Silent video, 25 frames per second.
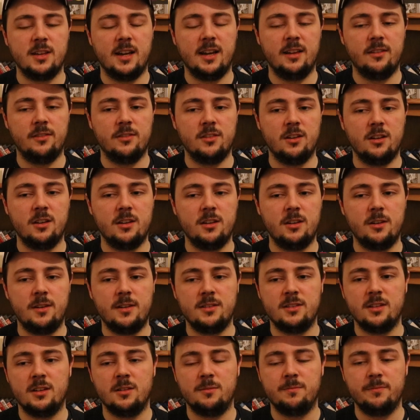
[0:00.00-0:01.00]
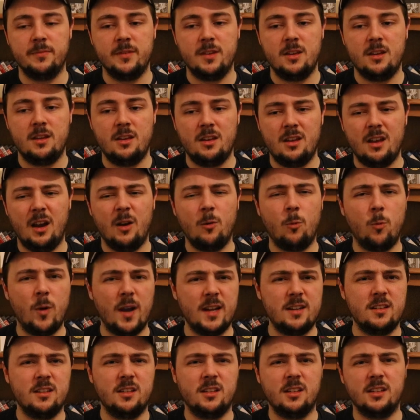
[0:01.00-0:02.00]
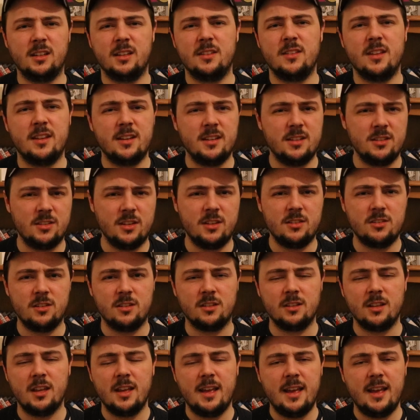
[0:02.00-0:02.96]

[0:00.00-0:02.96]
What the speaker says: And, you know, he's at a wedding, and then he's